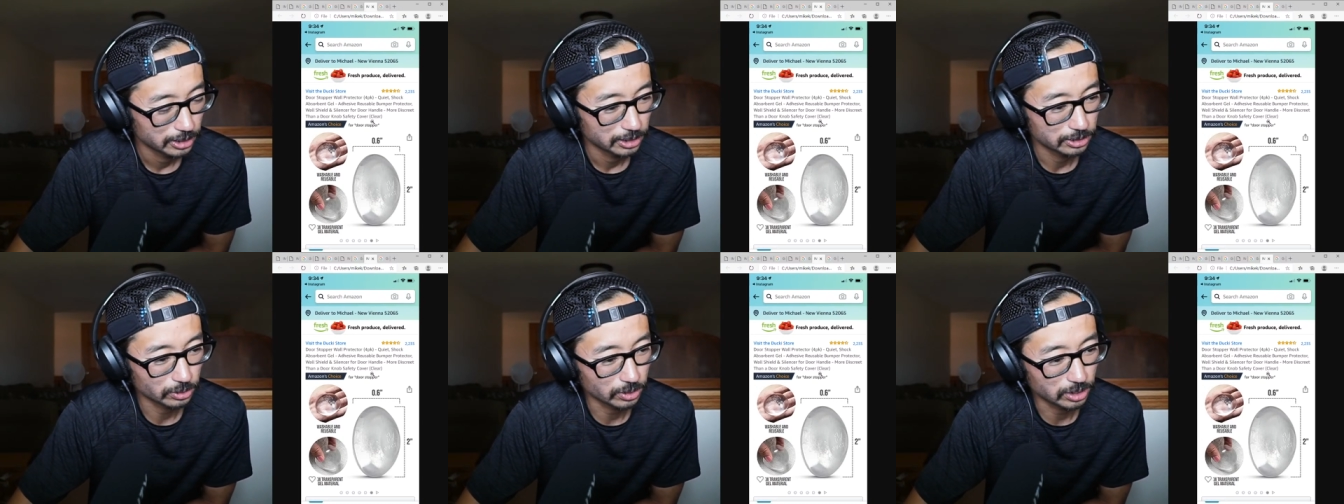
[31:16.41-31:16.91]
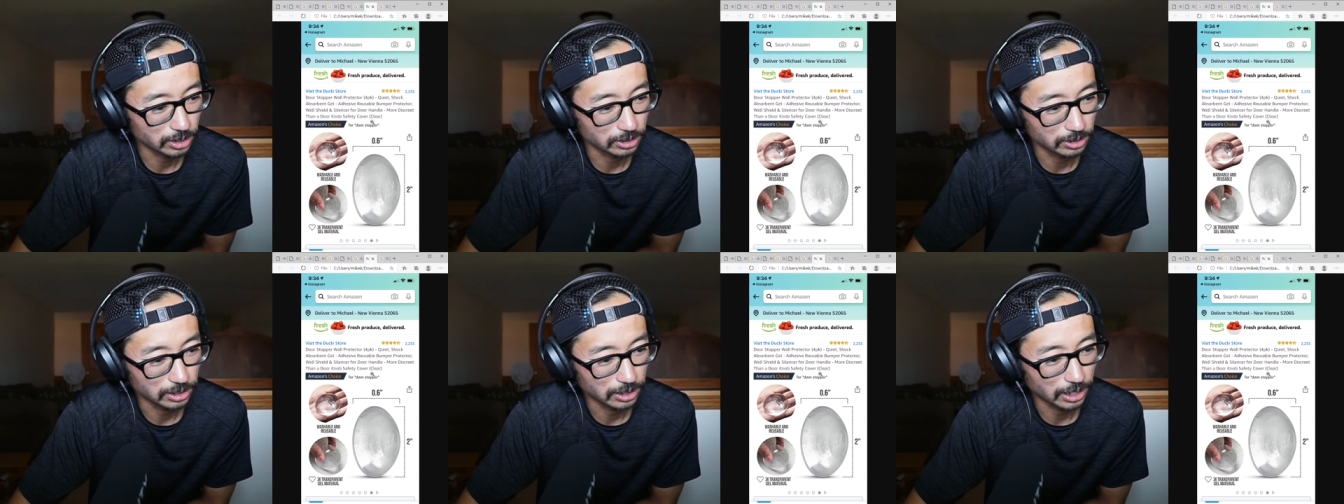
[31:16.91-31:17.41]
So you
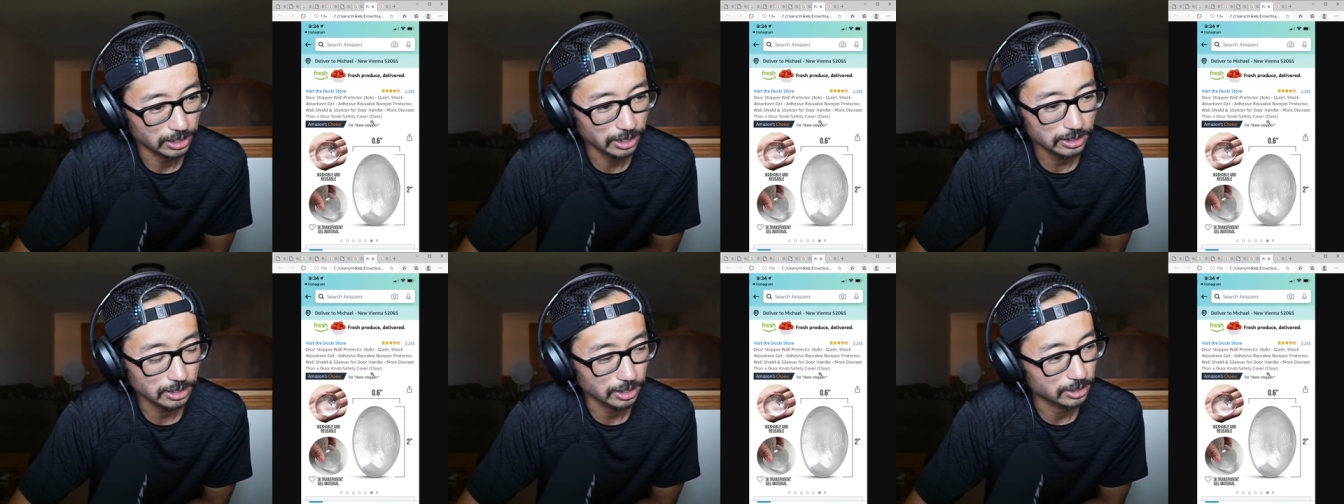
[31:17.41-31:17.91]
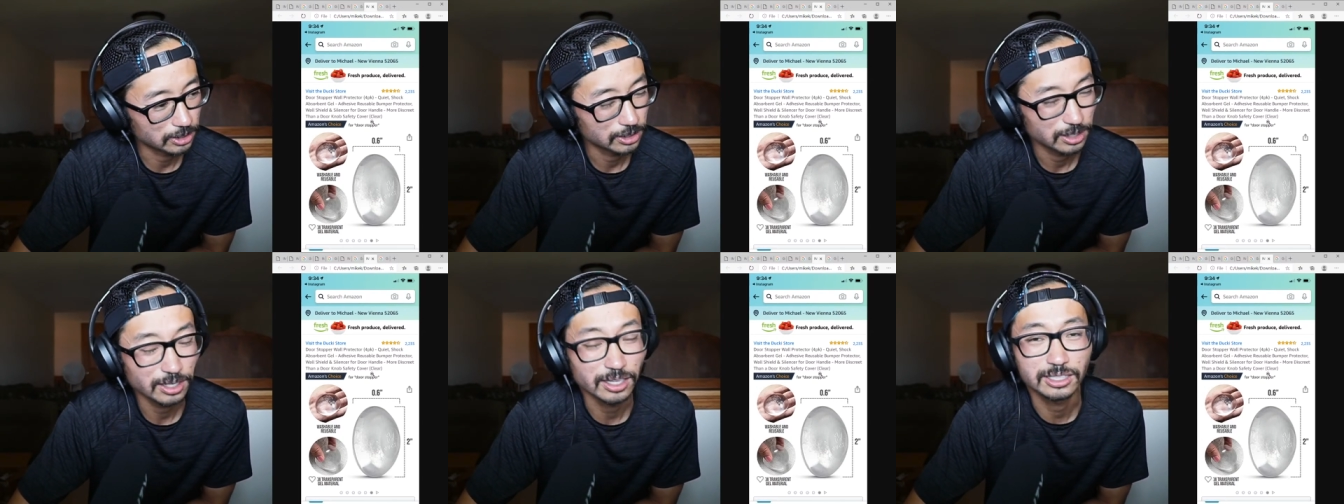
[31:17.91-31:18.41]
can, I guess, like,
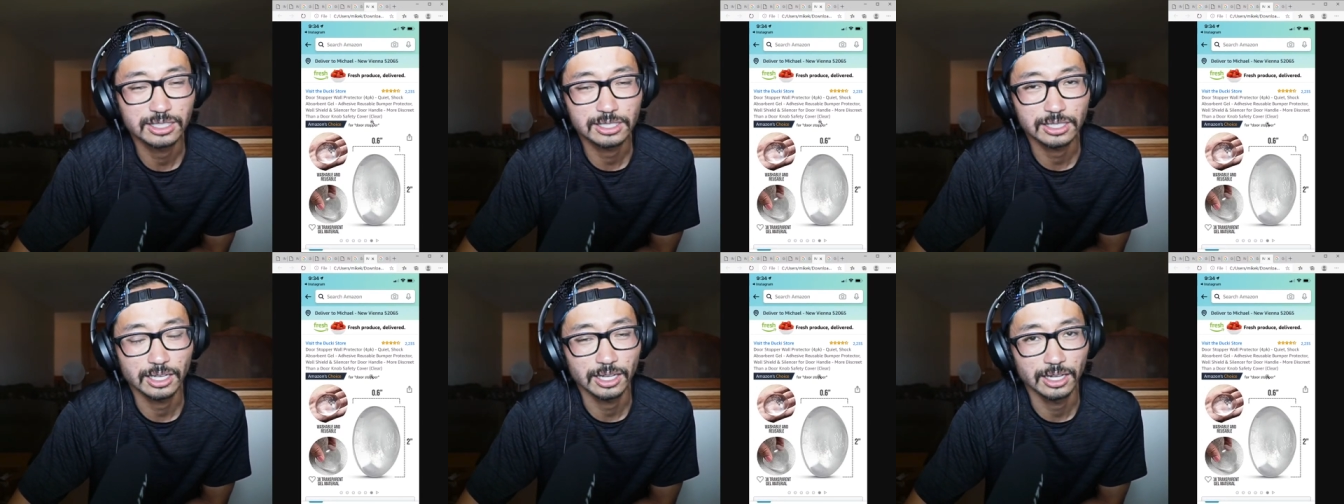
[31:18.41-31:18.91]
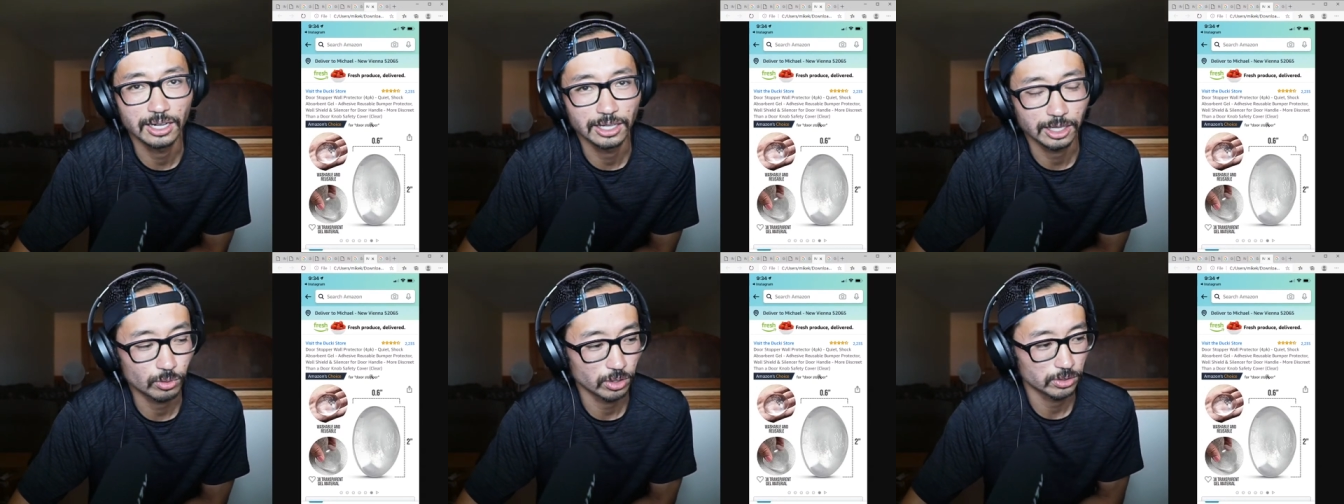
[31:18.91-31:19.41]
it's
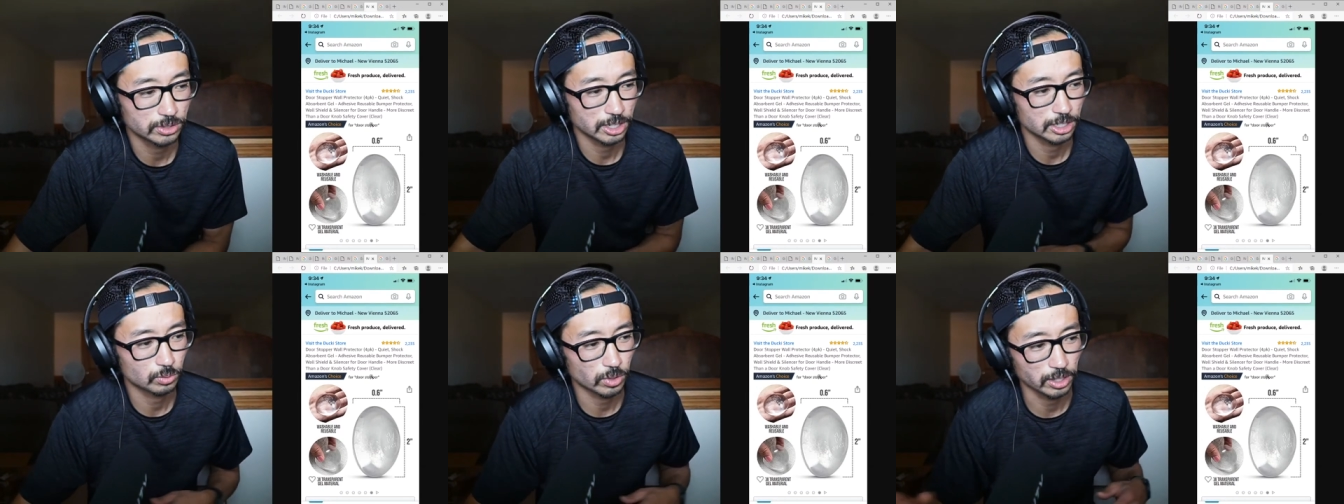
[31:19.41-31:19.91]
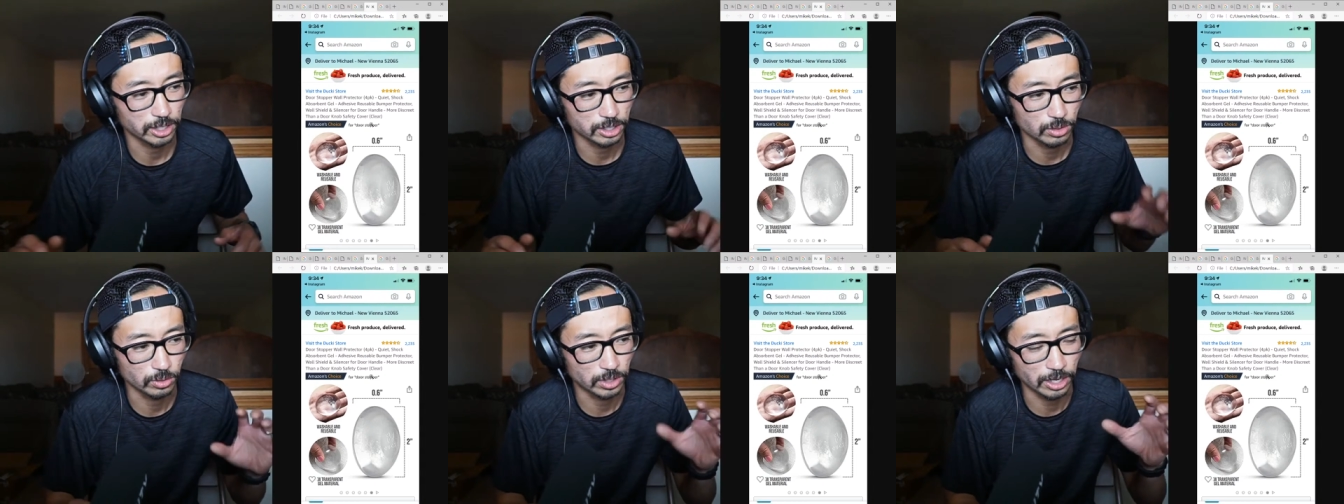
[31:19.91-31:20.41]
like one of those things where, like,
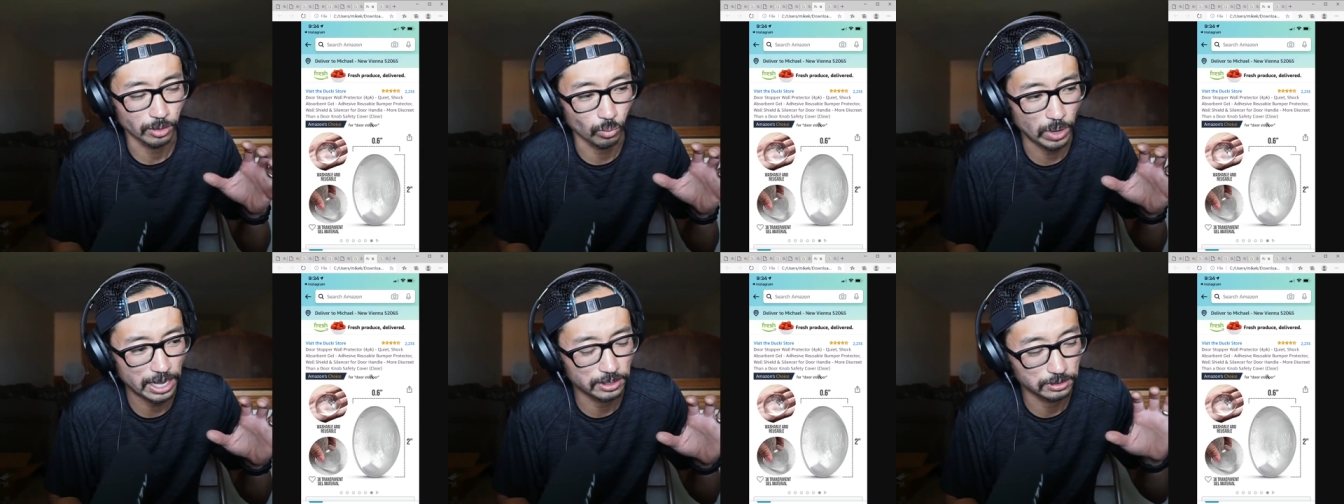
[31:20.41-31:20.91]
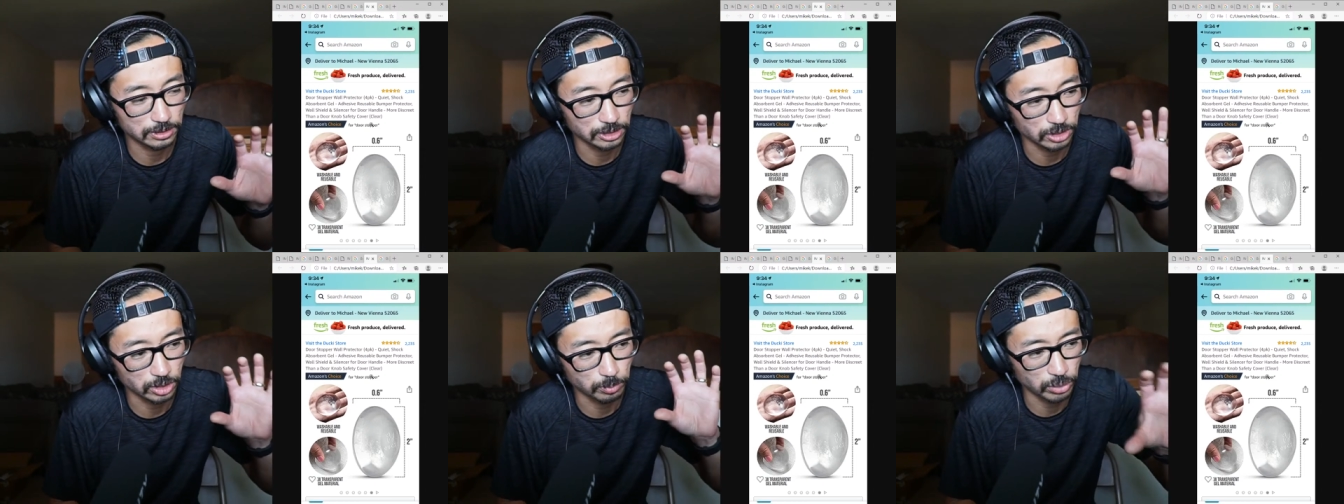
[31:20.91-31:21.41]
you get it wet and then
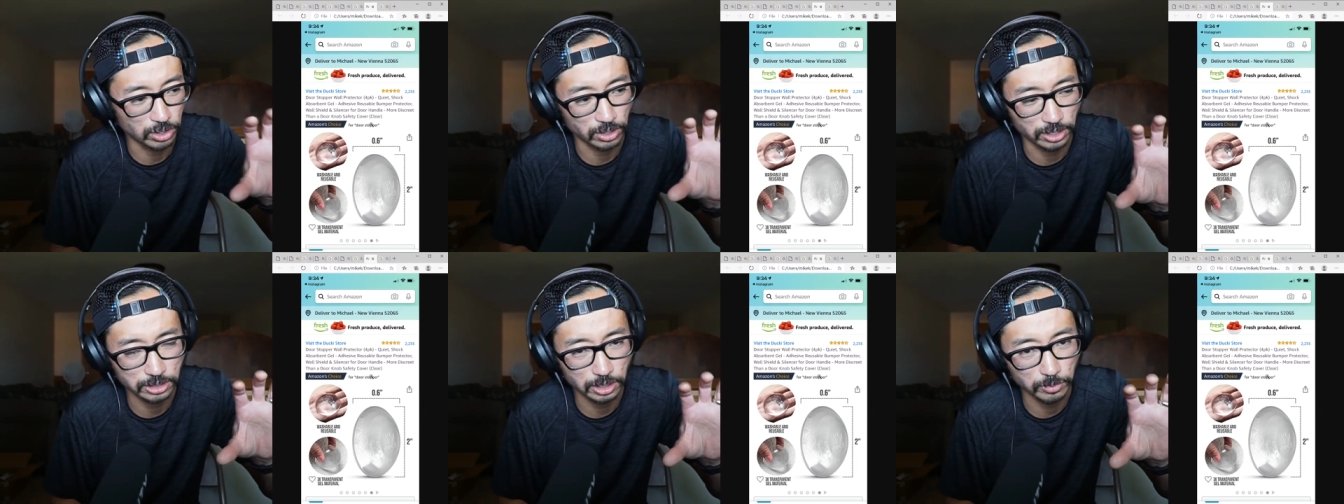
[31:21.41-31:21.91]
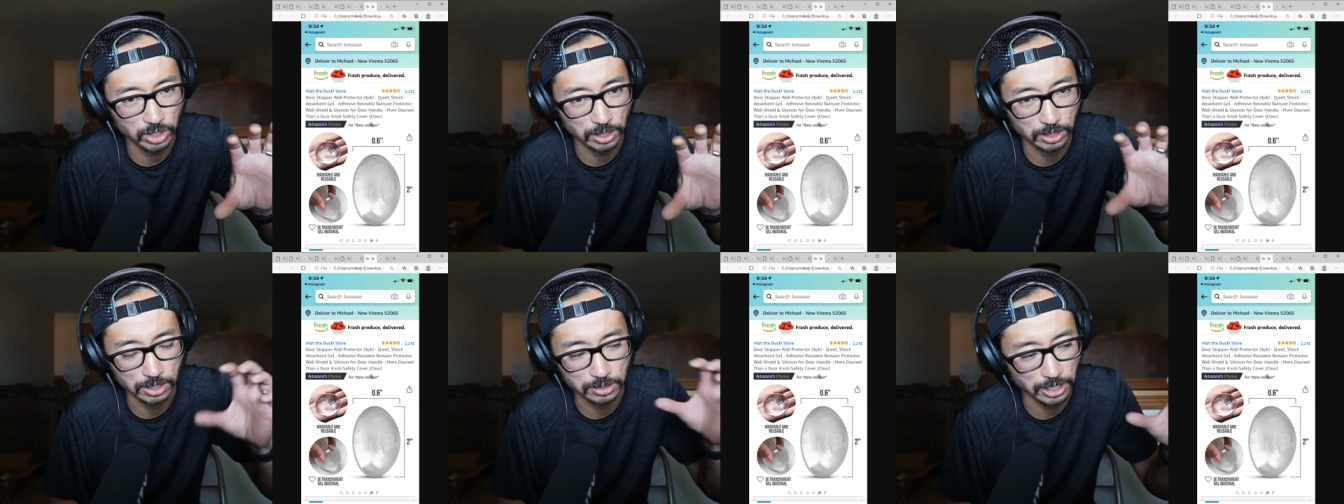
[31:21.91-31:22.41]
you can put it on something
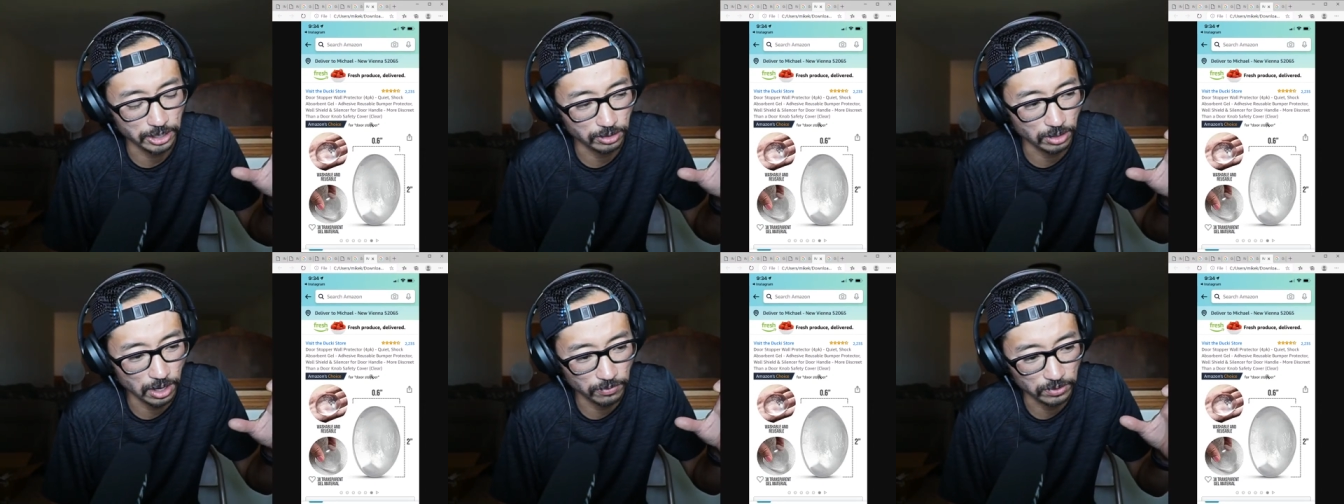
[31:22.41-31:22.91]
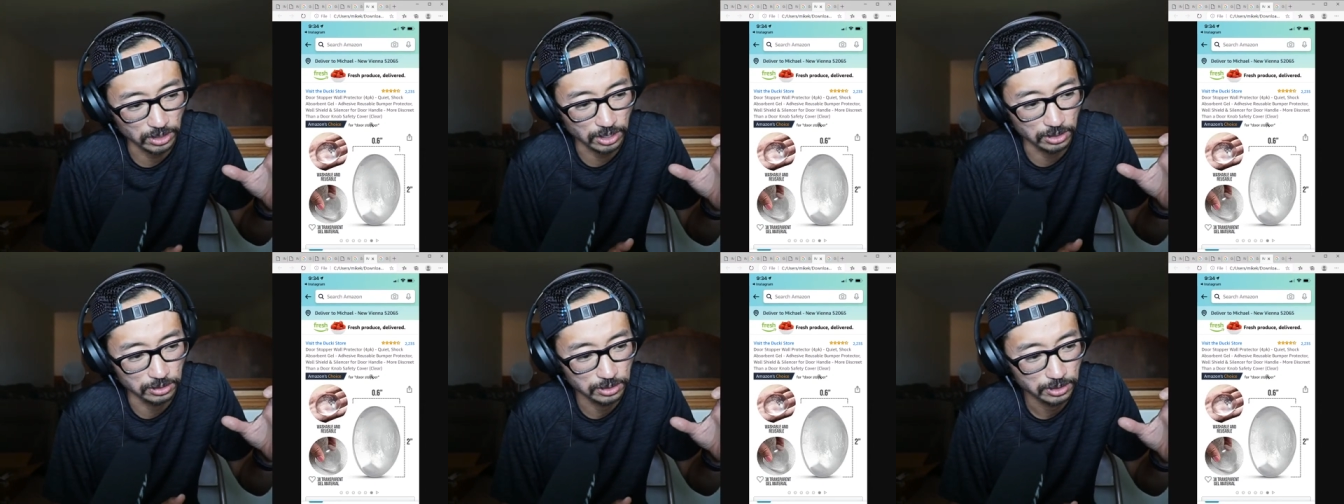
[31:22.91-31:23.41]
and then you take it off and then